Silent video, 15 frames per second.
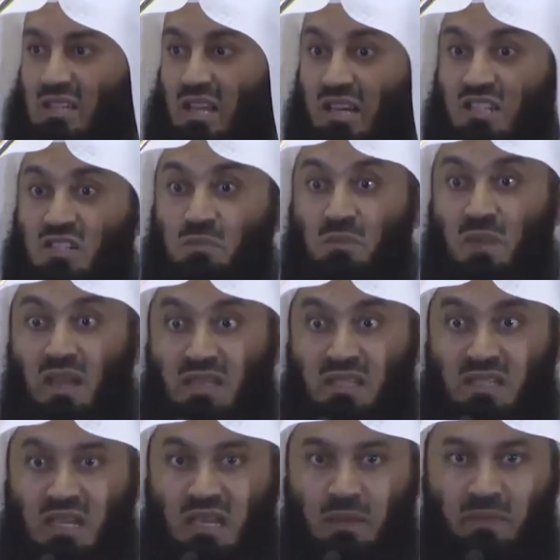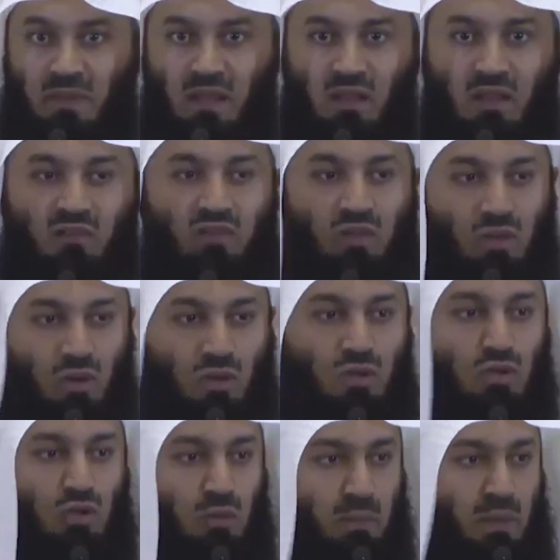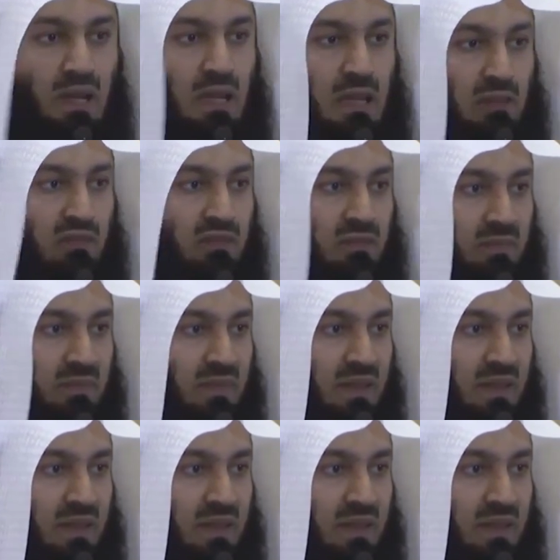there is mercy for those who believe.